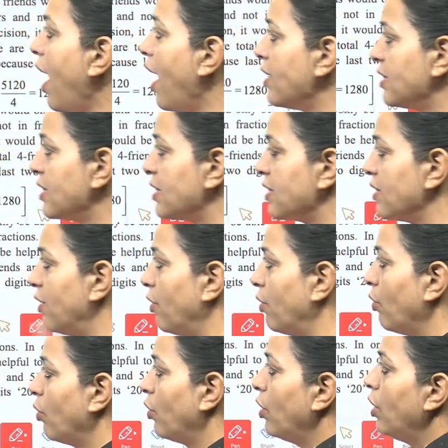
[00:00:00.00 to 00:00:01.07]

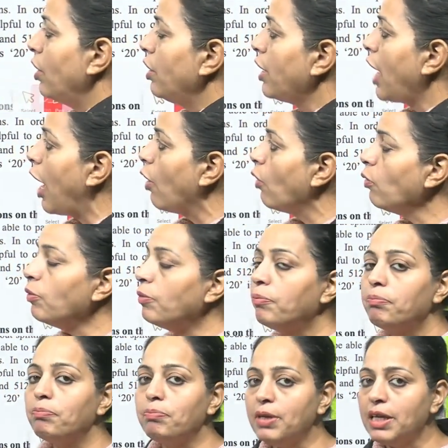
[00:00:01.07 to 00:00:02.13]
answer.
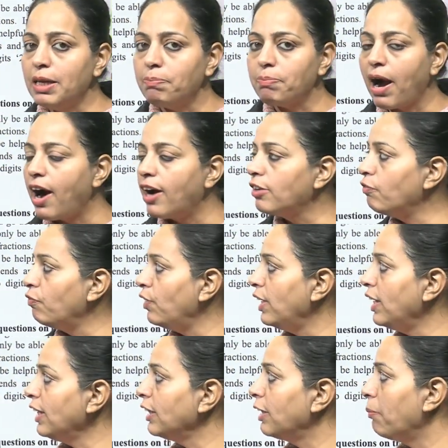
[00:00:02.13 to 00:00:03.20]
Now B part,
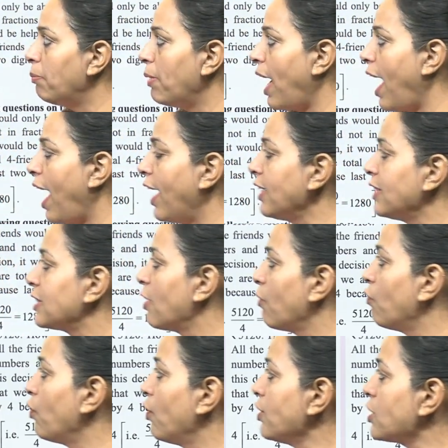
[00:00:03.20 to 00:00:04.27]
filling the blanks. The
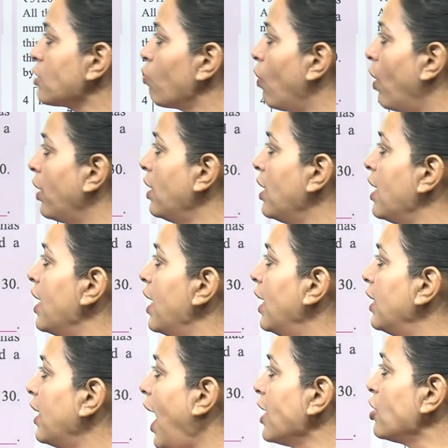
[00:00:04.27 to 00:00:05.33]
first one,
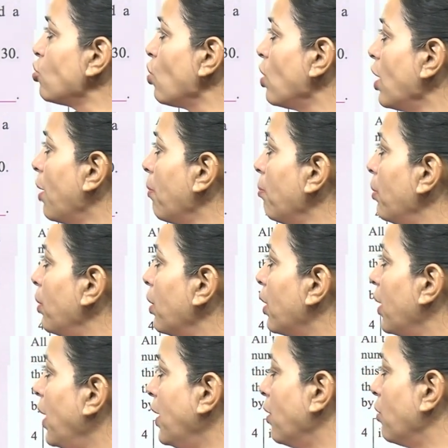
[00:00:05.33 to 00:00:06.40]
a natural number
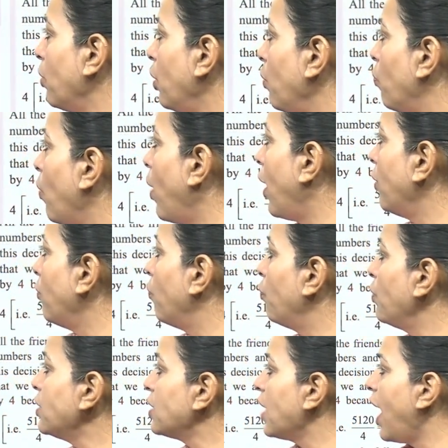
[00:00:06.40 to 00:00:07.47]
greater than 1
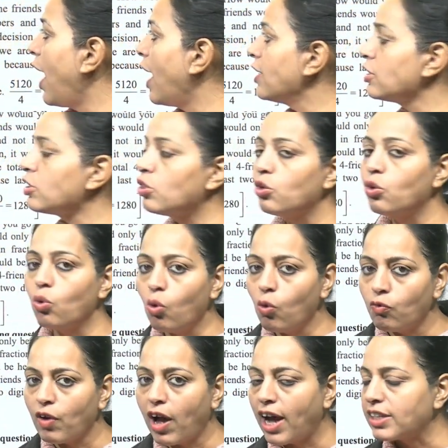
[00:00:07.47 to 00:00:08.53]
which has
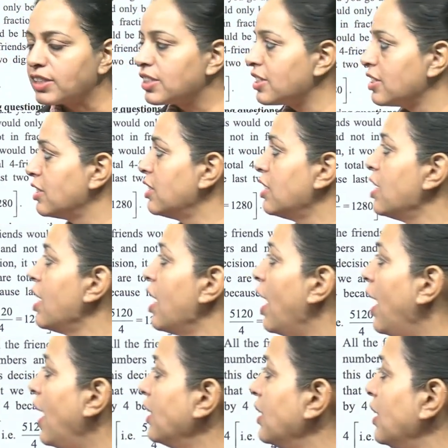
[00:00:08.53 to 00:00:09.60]
no factor
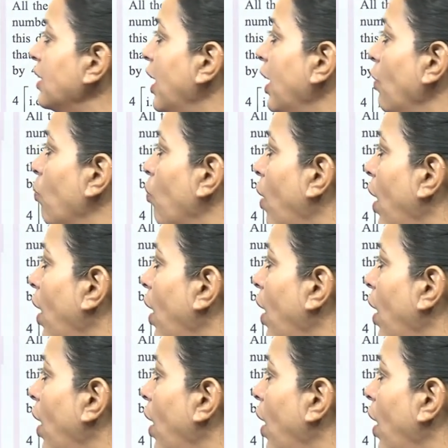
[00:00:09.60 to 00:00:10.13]
other than